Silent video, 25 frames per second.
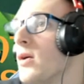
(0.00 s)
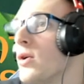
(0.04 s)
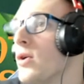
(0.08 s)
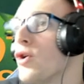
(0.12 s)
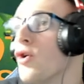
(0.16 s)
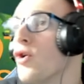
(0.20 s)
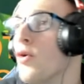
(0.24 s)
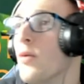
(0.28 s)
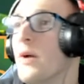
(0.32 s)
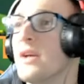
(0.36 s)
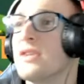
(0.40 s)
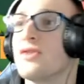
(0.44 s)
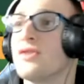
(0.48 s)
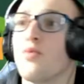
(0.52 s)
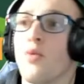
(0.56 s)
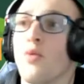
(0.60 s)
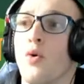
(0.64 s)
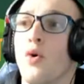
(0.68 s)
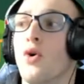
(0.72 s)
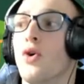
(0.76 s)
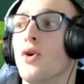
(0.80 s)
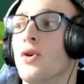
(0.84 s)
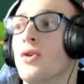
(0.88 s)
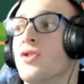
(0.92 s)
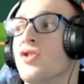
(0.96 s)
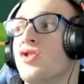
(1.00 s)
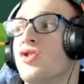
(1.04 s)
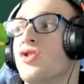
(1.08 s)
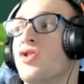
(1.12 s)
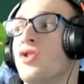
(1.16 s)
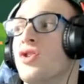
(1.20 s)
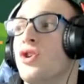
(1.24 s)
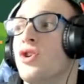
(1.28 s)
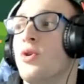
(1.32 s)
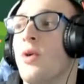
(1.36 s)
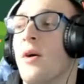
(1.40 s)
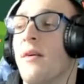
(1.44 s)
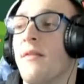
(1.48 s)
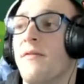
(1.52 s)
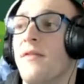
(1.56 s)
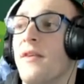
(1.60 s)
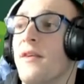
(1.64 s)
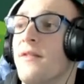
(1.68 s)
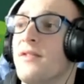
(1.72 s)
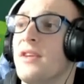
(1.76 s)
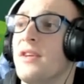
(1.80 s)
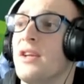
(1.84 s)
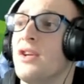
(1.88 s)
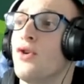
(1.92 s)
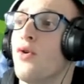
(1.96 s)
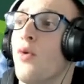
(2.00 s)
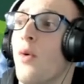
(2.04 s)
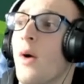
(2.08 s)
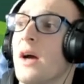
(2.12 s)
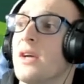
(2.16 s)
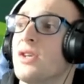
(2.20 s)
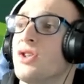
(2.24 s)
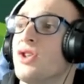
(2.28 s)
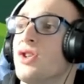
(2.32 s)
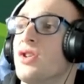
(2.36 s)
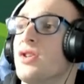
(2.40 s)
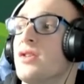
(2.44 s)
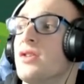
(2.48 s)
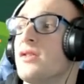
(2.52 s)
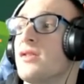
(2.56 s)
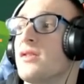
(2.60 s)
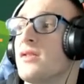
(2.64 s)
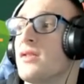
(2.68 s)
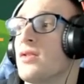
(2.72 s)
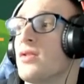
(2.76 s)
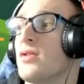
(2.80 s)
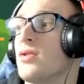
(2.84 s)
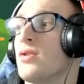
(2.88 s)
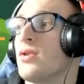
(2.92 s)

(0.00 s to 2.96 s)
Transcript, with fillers: Quiz rules. You have fifteen questions.